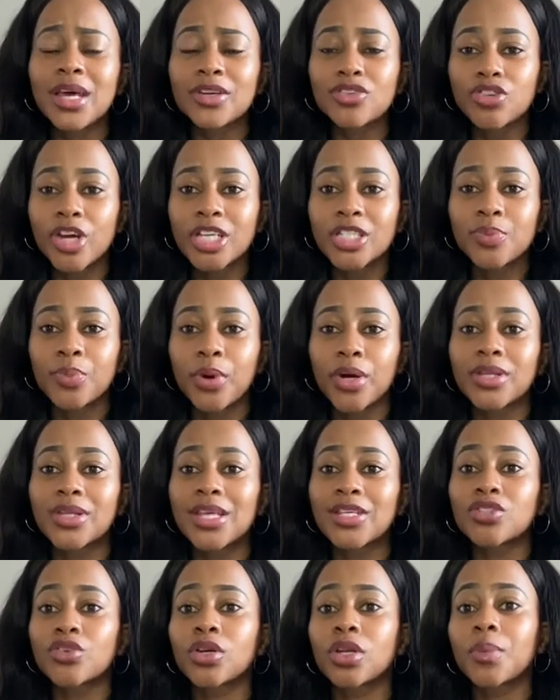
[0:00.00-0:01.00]
transport
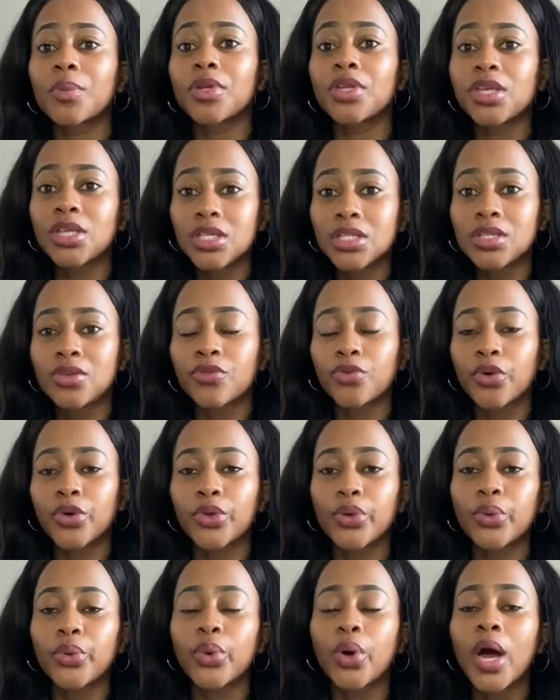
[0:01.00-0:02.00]
that's going to be easy for
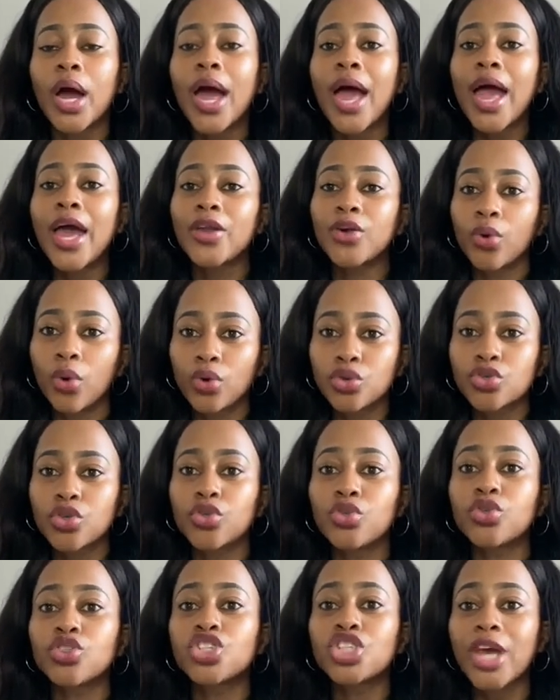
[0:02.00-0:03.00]
you, and also
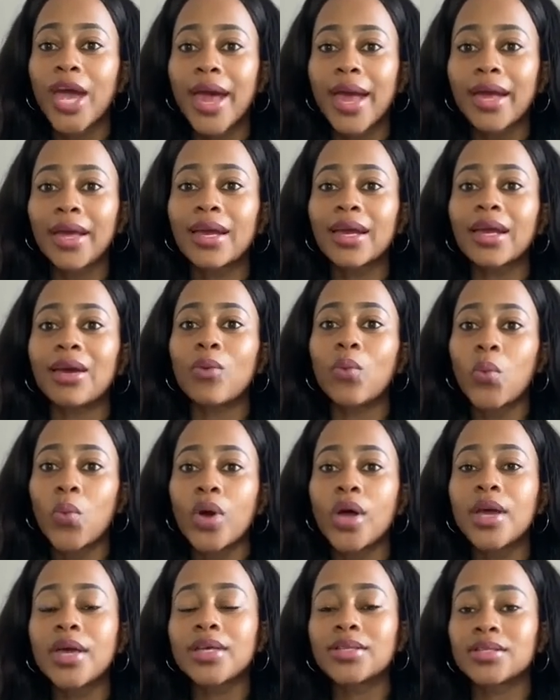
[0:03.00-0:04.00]
you check
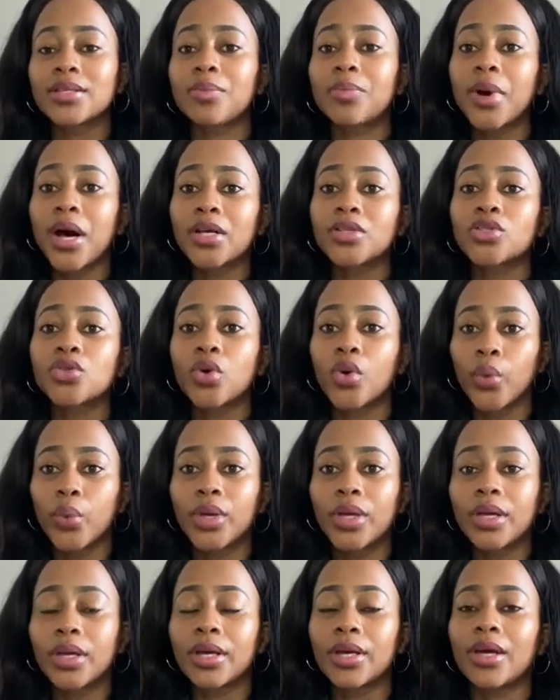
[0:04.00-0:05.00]
where is the bus
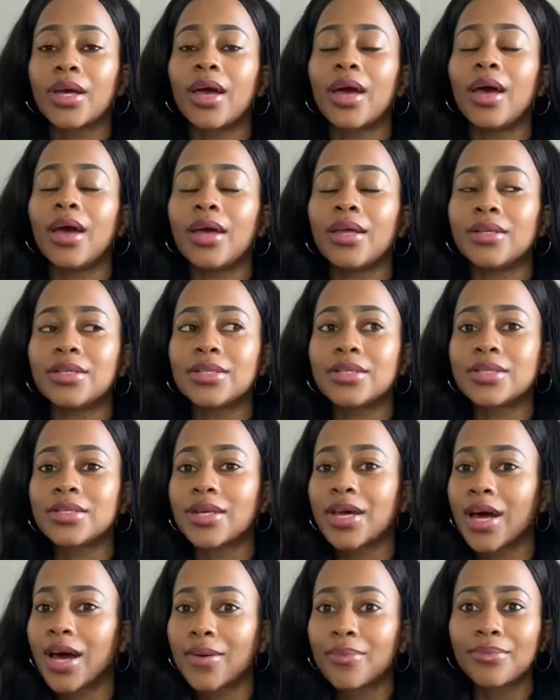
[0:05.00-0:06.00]
going, and
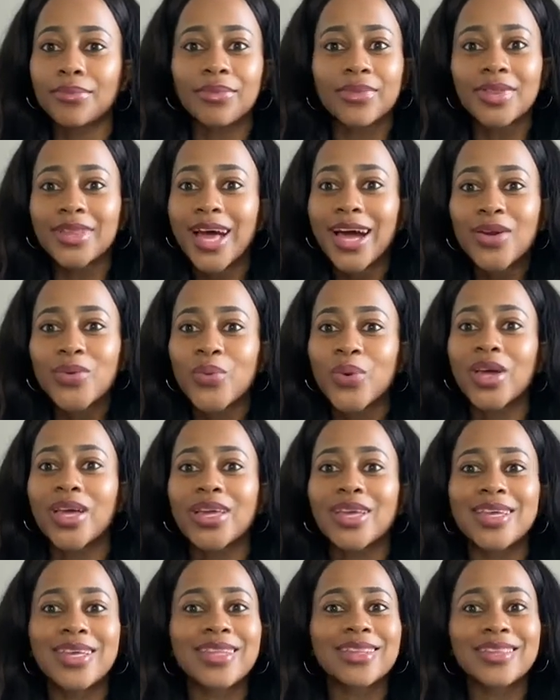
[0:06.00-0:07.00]
that
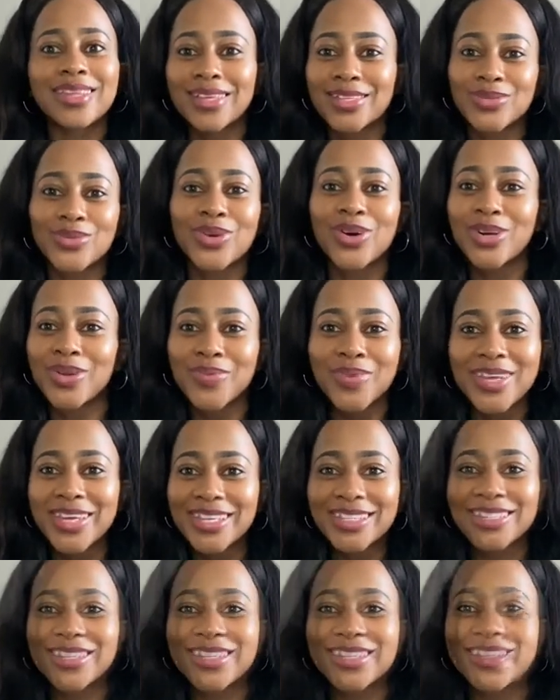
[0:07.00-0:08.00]
way things are going to be
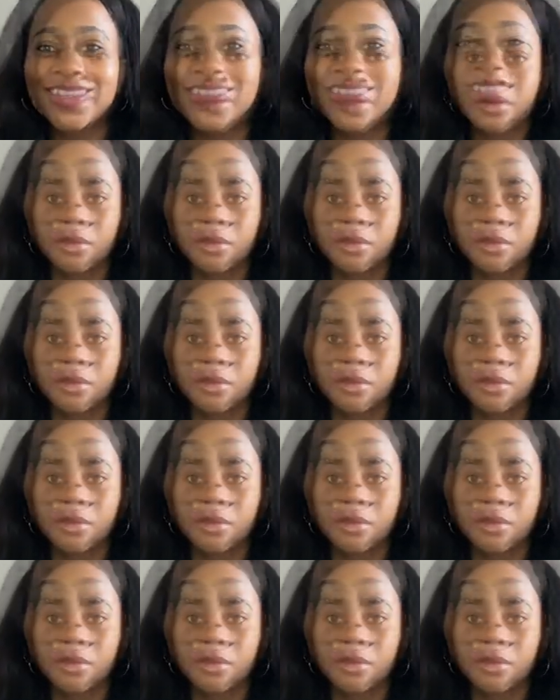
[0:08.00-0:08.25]
easy.